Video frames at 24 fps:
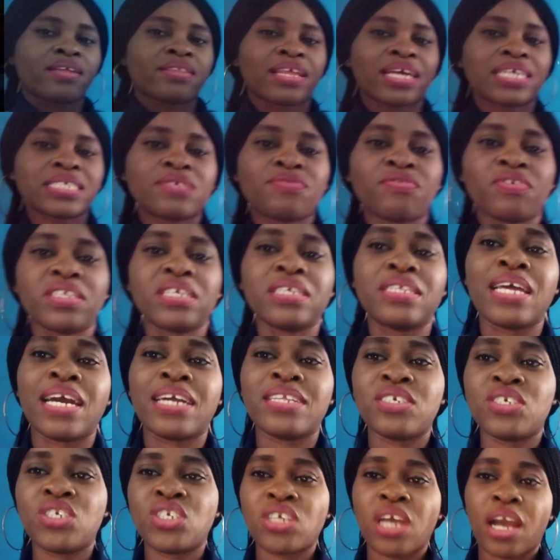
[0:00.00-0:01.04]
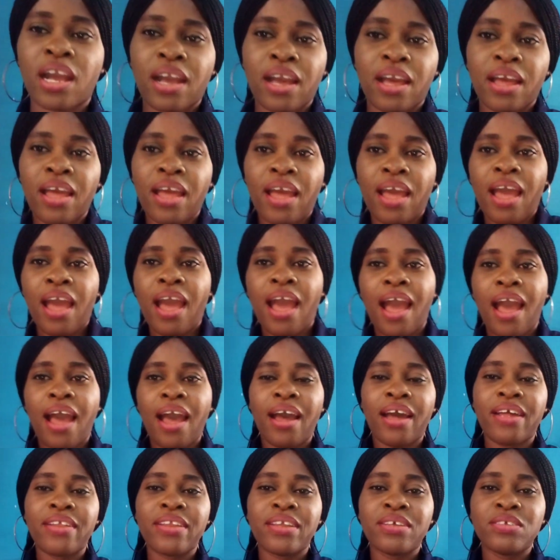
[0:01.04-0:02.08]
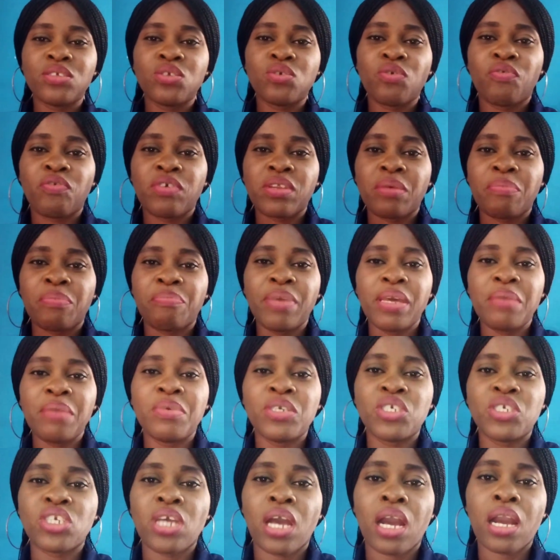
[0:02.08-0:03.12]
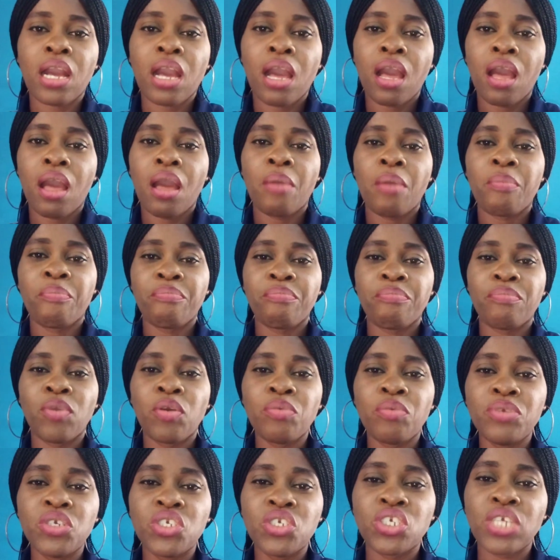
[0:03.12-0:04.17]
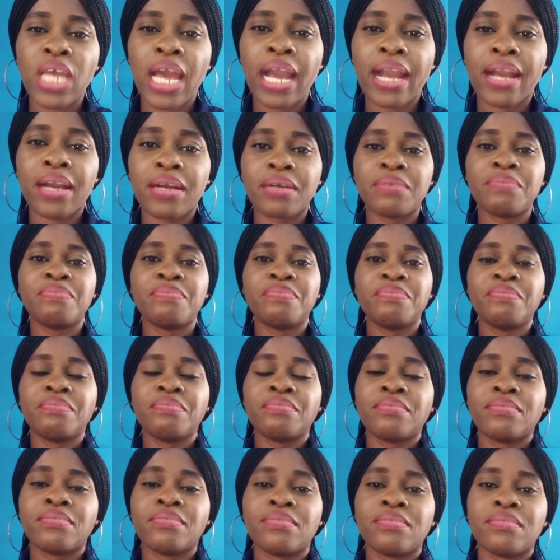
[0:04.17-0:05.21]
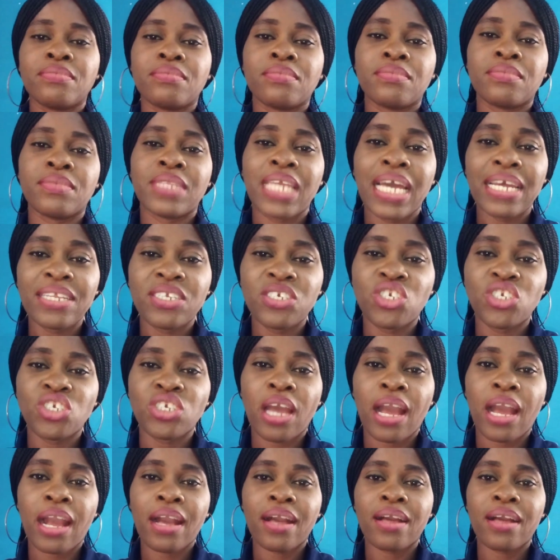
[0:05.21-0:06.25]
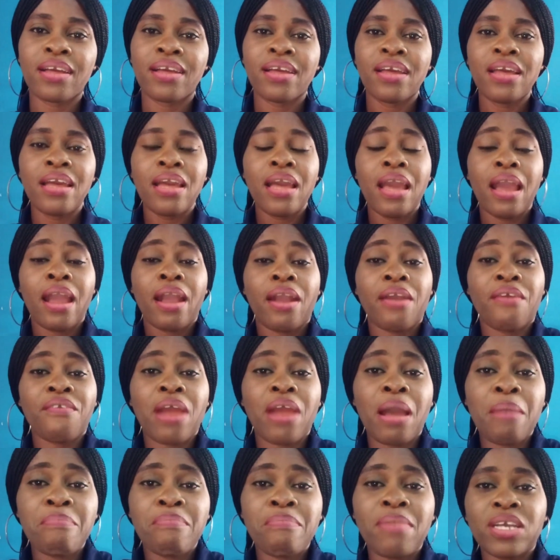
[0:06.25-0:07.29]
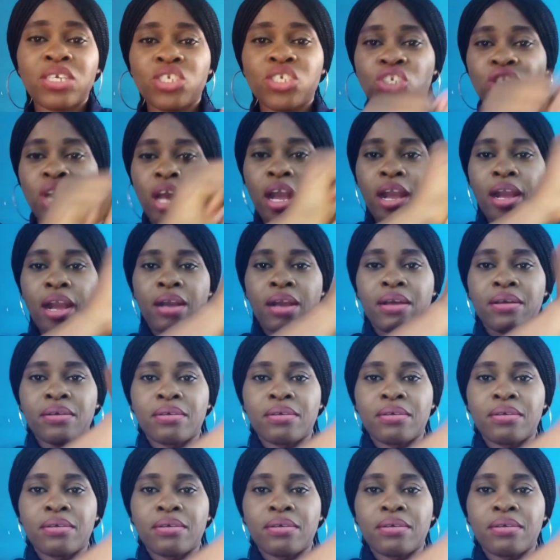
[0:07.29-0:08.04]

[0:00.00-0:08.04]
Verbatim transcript: That's for the Daddy Shark. And then so for the Baby Shark, Mommy Shark, Daddy Shark, Grandma Shark,